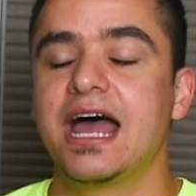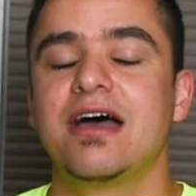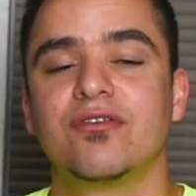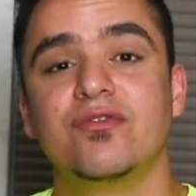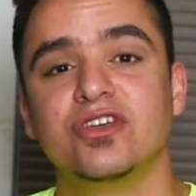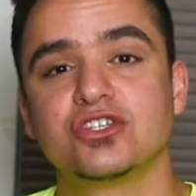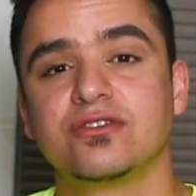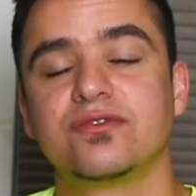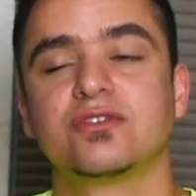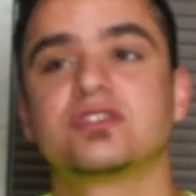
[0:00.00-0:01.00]
I have a
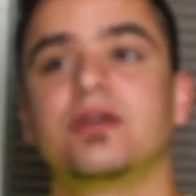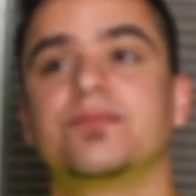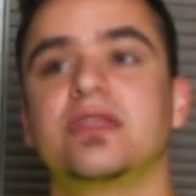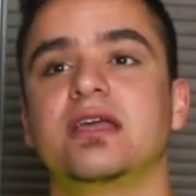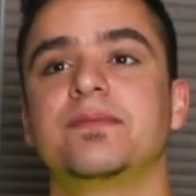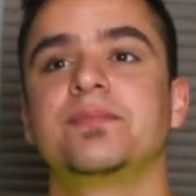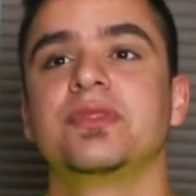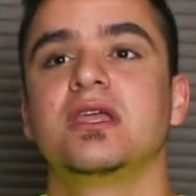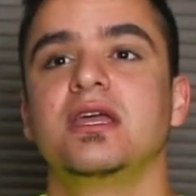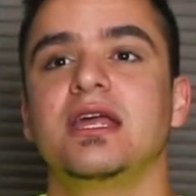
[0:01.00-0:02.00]
vision for something,
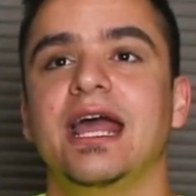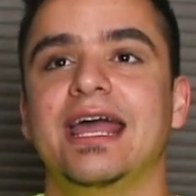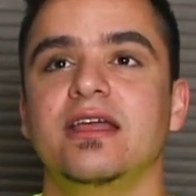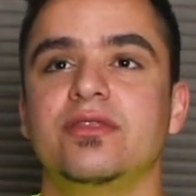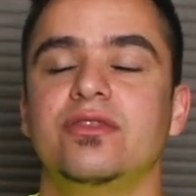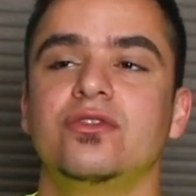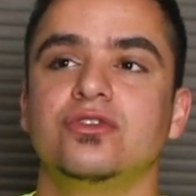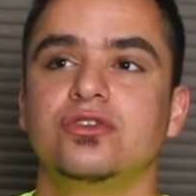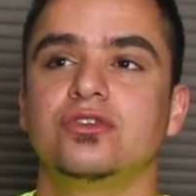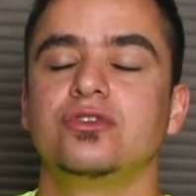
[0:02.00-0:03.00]

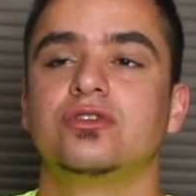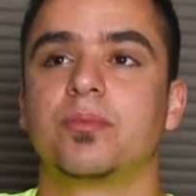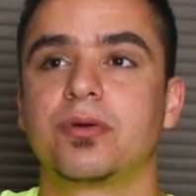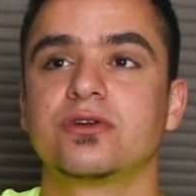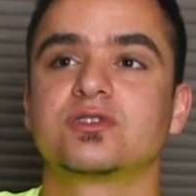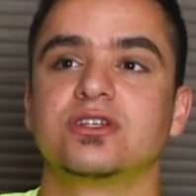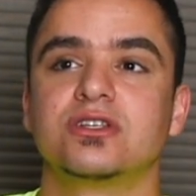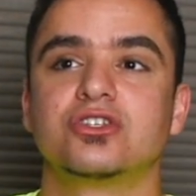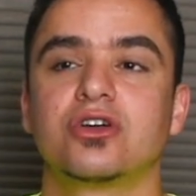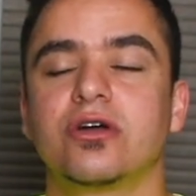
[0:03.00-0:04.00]
and the person
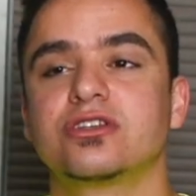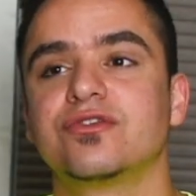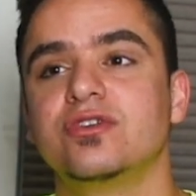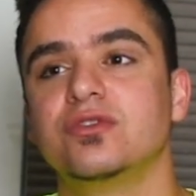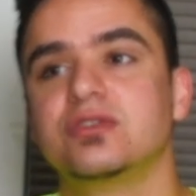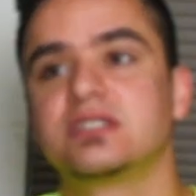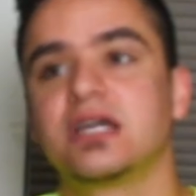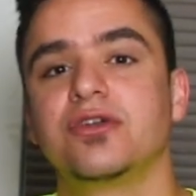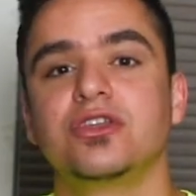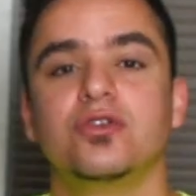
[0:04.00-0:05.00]
in charge of you is
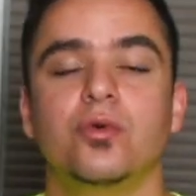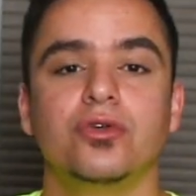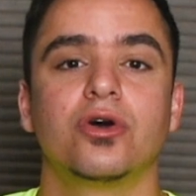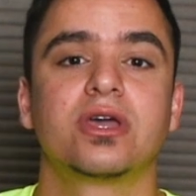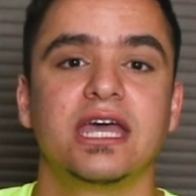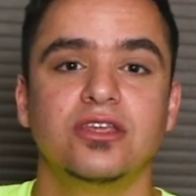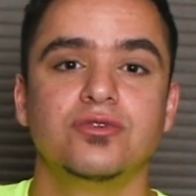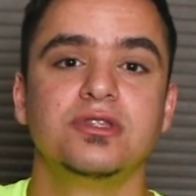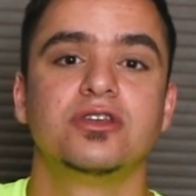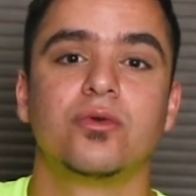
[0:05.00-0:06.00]
telling you, well, okay,
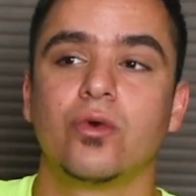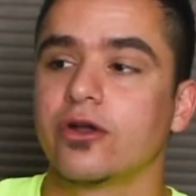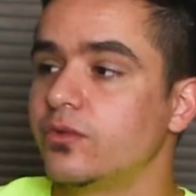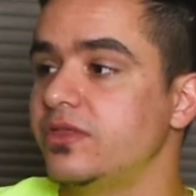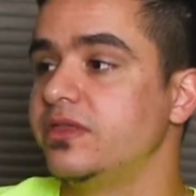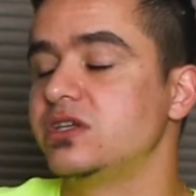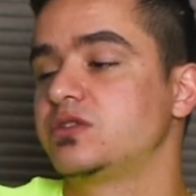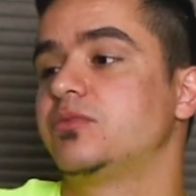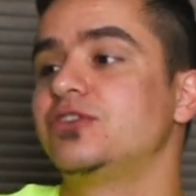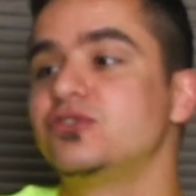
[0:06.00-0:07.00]
you need to work with
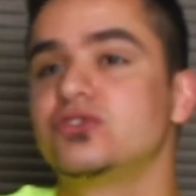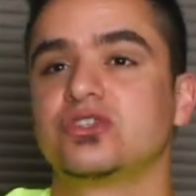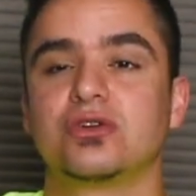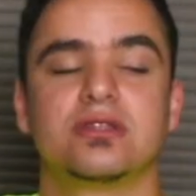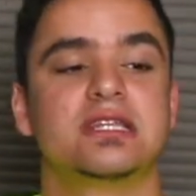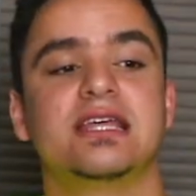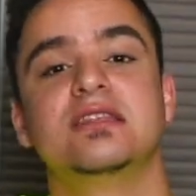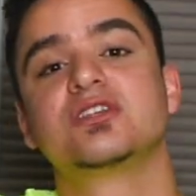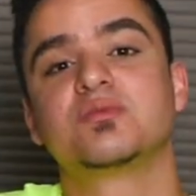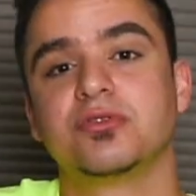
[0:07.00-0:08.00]
this producer and then
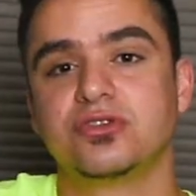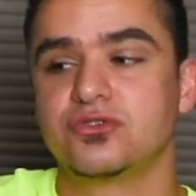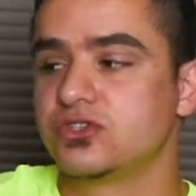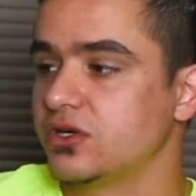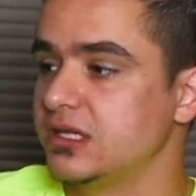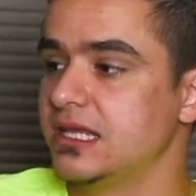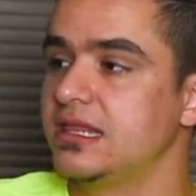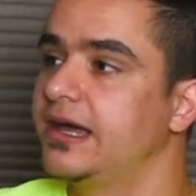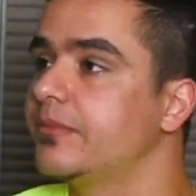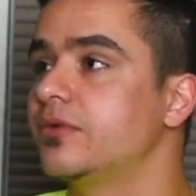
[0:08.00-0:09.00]
this producer and then
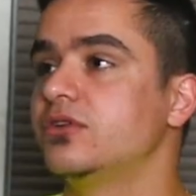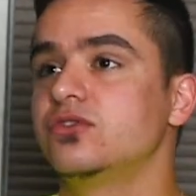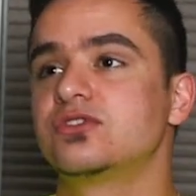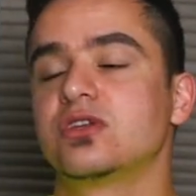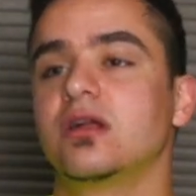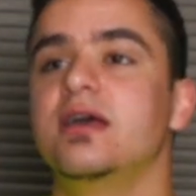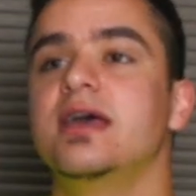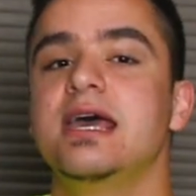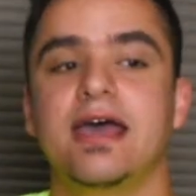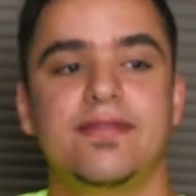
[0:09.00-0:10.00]
that producer
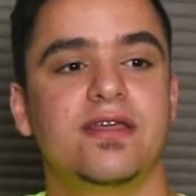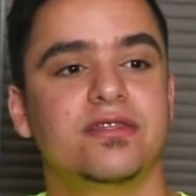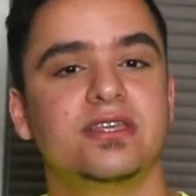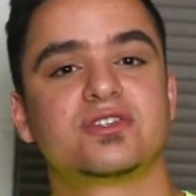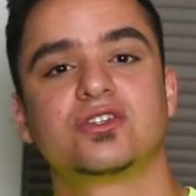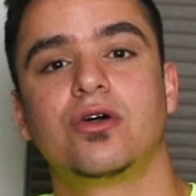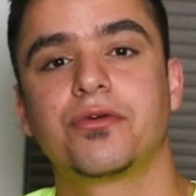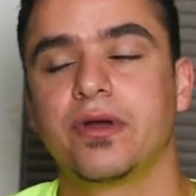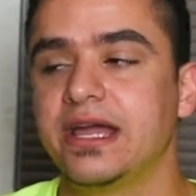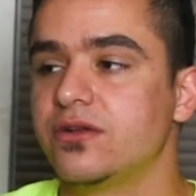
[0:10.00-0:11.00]
and then this
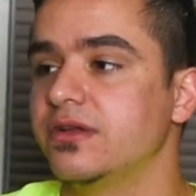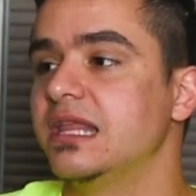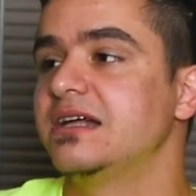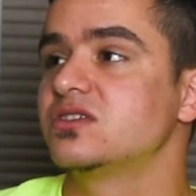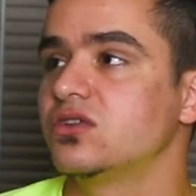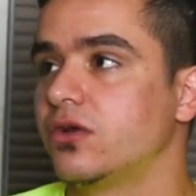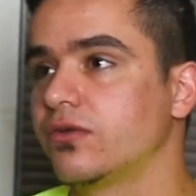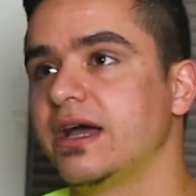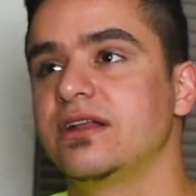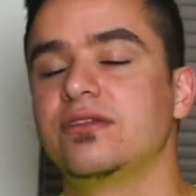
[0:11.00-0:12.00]
songwriter and that
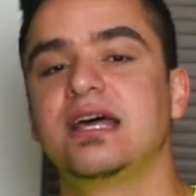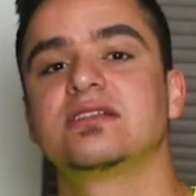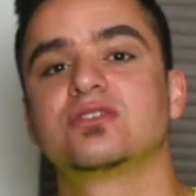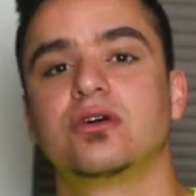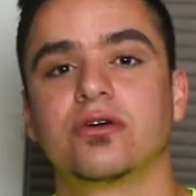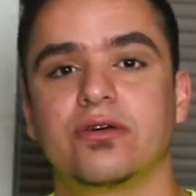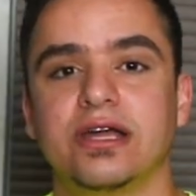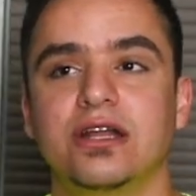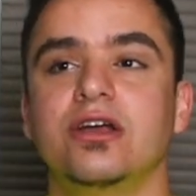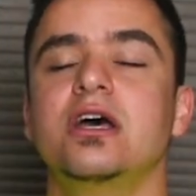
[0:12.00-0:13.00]
songwriter and that
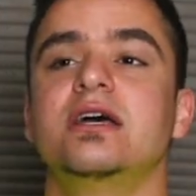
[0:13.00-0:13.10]
songwriter.